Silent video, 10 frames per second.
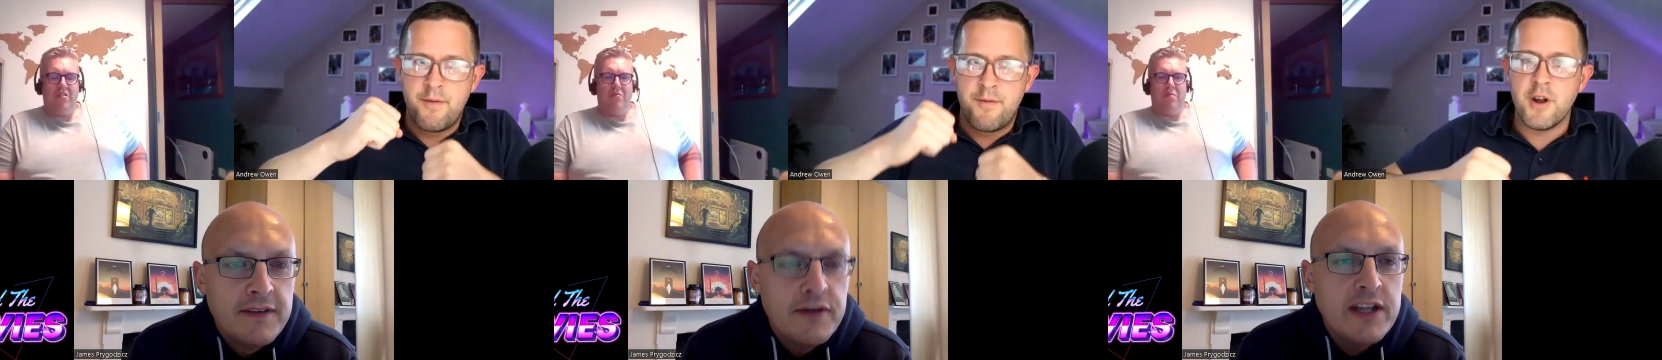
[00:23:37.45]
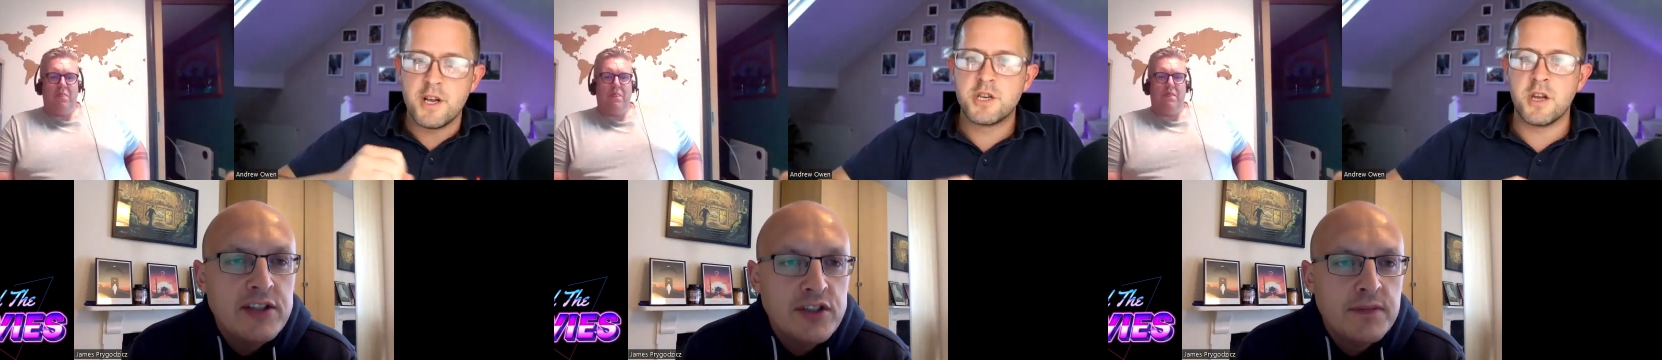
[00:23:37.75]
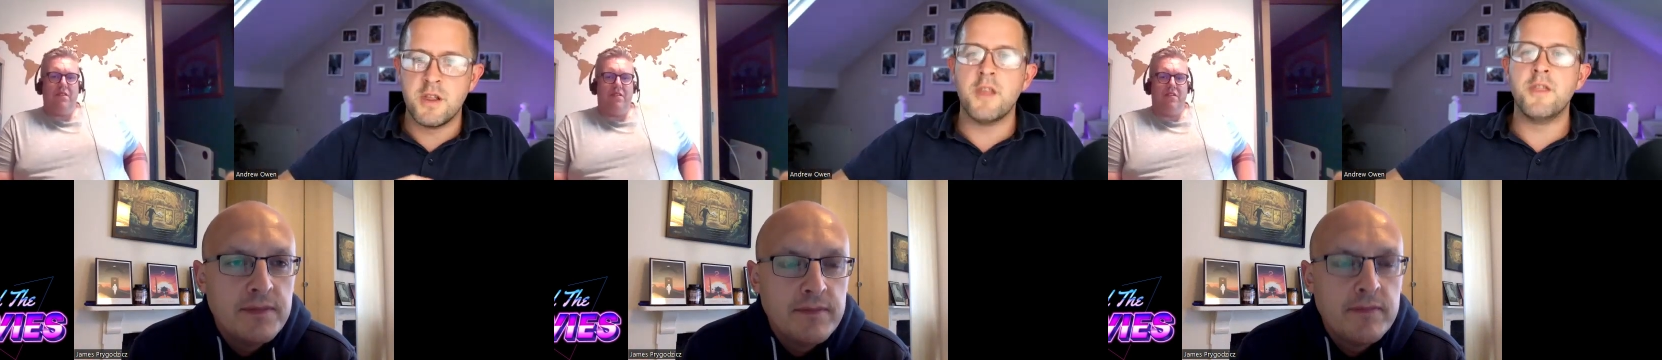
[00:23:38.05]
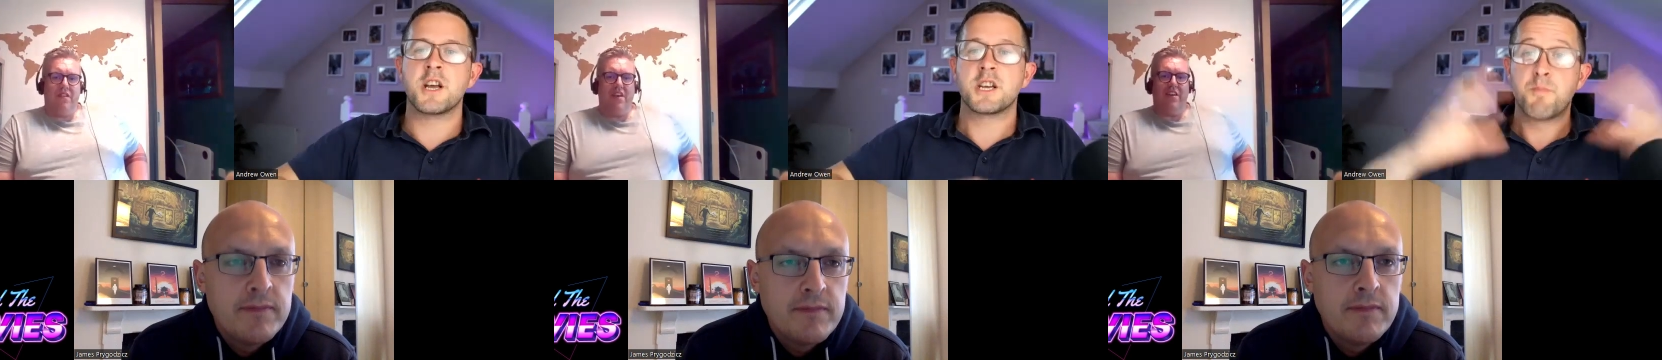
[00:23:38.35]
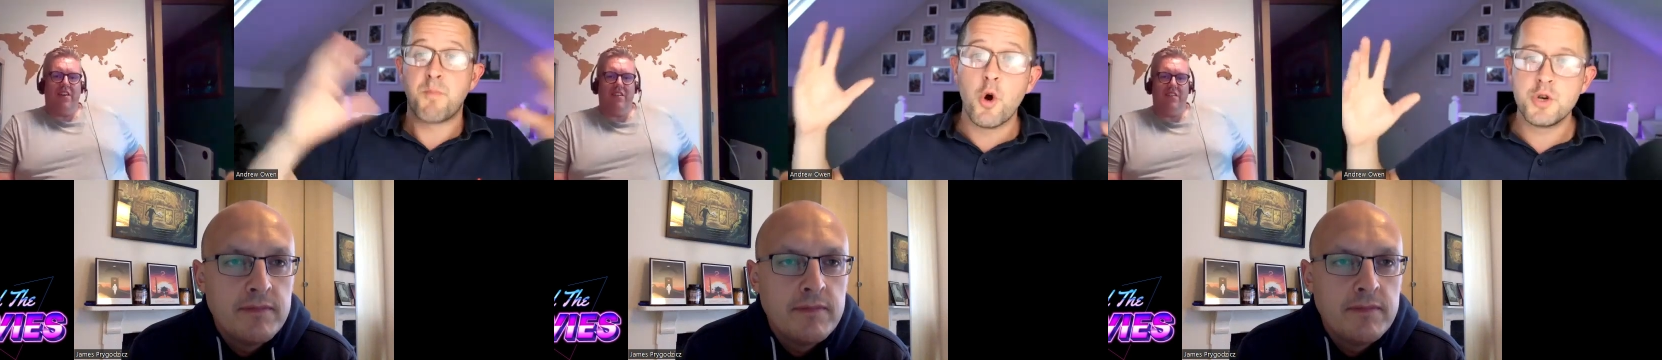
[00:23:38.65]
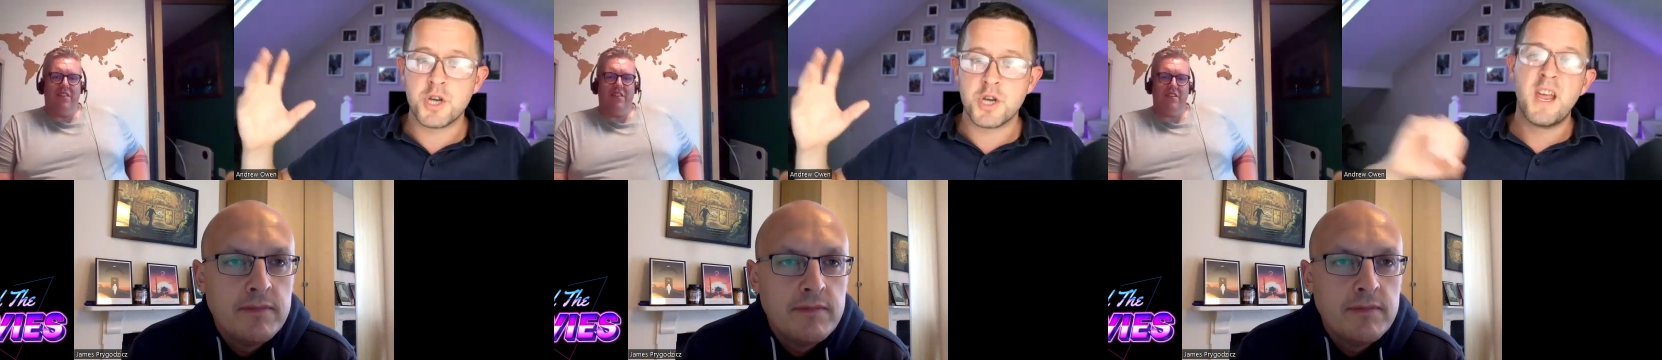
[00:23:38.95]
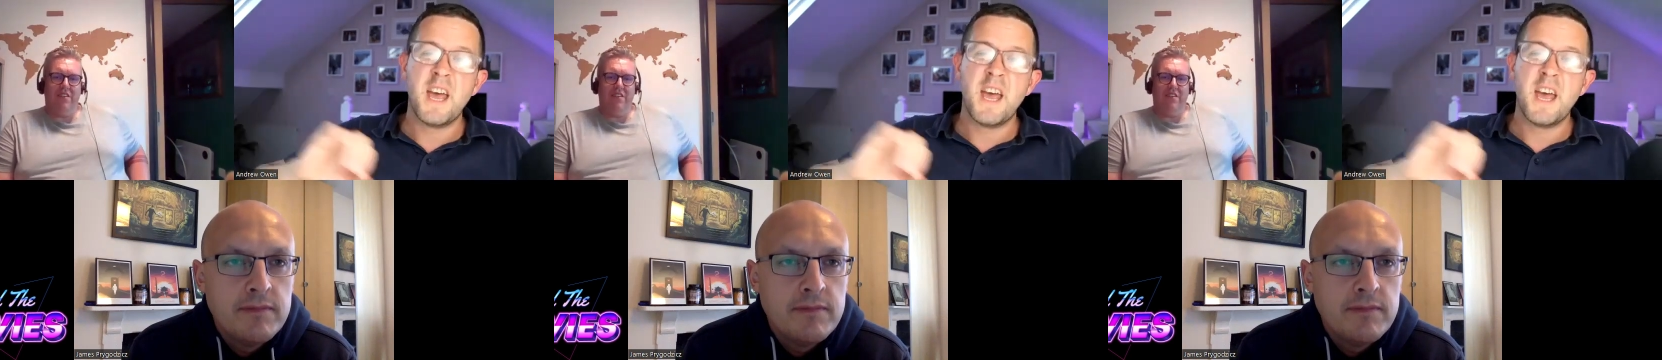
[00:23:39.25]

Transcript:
Speaker 1: fridge, fridge and, and the explosion.